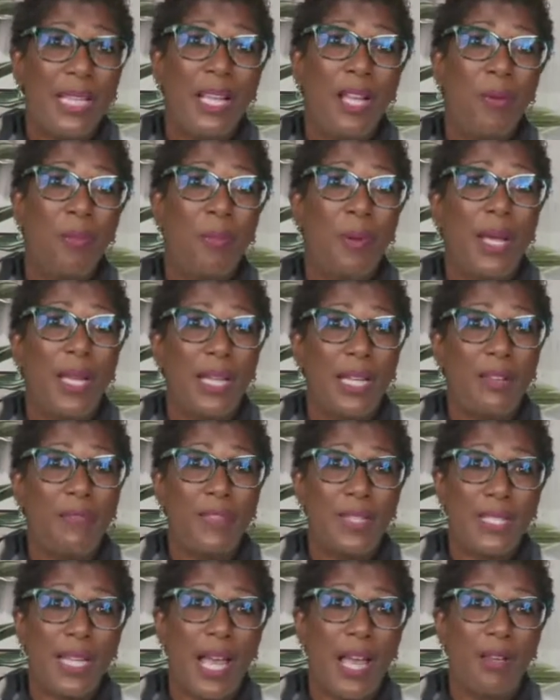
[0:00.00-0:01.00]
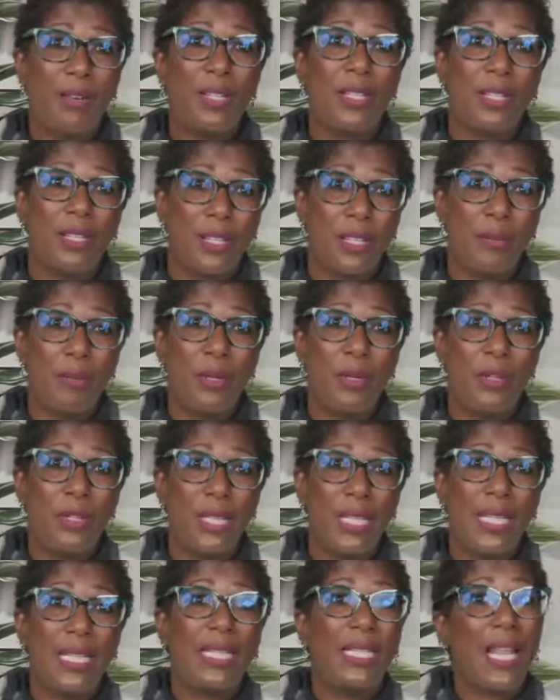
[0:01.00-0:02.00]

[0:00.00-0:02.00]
But if it's out in the community